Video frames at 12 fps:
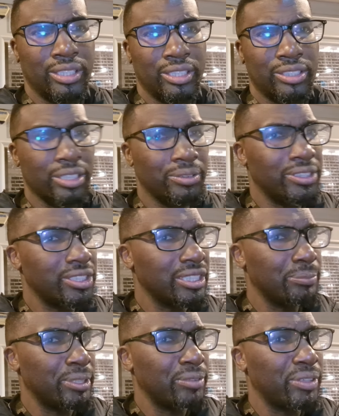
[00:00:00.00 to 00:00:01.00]
So it's going to
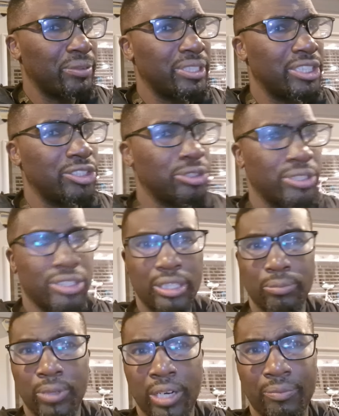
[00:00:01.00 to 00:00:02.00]
be a very
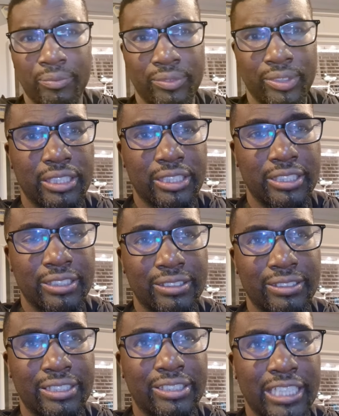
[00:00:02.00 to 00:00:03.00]
interesting one, this
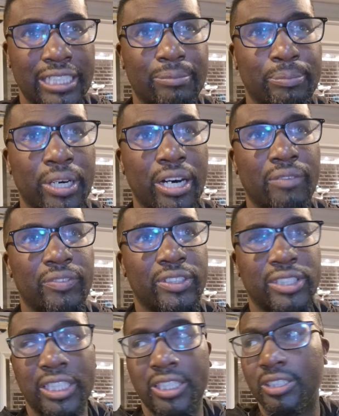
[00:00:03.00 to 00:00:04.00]
second part of the
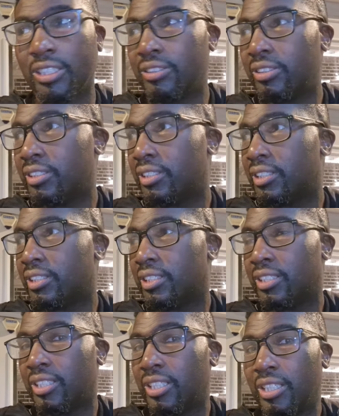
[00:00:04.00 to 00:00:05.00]
season.
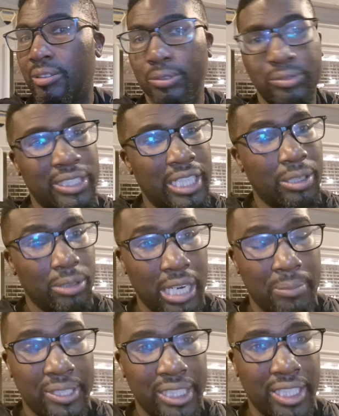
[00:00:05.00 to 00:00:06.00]
With Tell
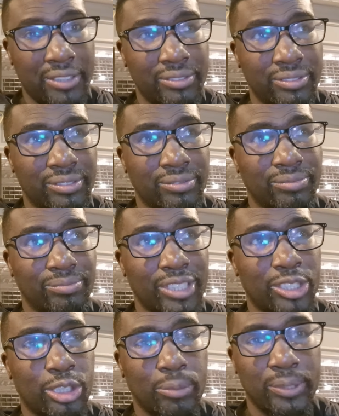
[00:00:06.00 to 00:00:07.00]
coming in,
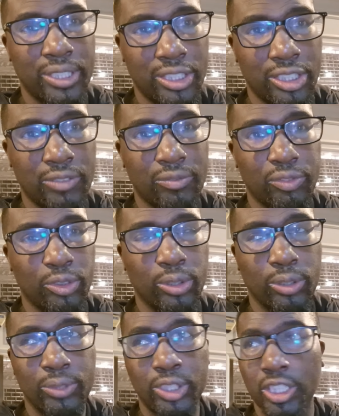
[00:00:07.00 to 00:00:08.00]
there's competition
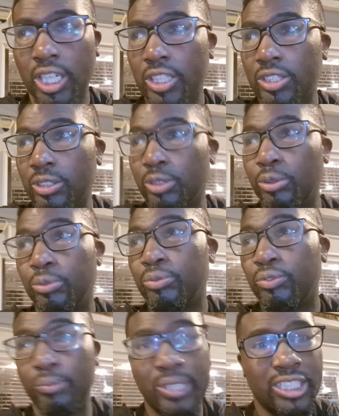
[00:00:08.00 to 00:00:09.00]
for Richarlison, who
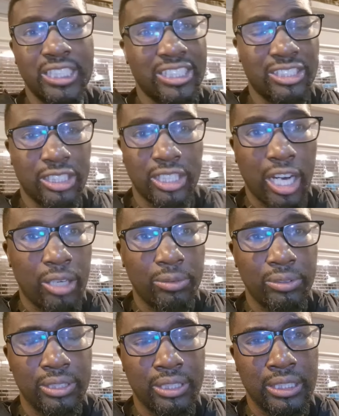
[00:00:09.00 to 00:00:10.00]
for me needs to go,
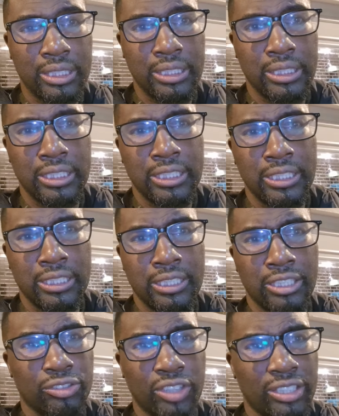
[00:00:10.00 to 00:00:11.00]

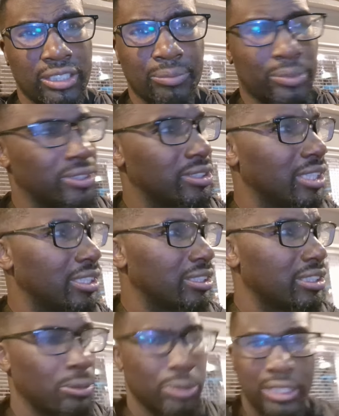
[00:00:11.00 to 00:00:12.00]
as far as I'm concerned, because
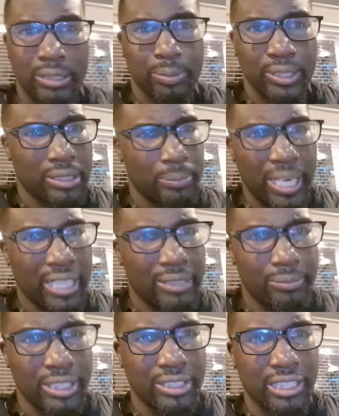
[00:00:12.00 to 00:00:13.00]
I wasn't impressed about him
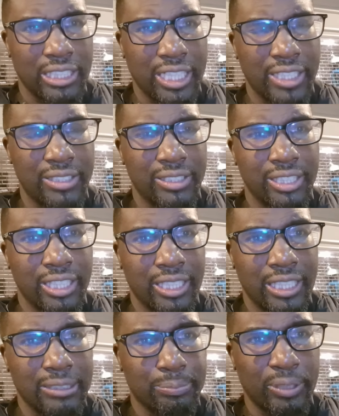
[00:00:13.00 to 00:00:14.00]
yesterday
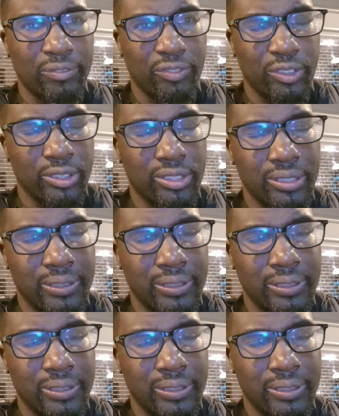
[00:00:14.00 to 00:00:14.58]
against Brentford.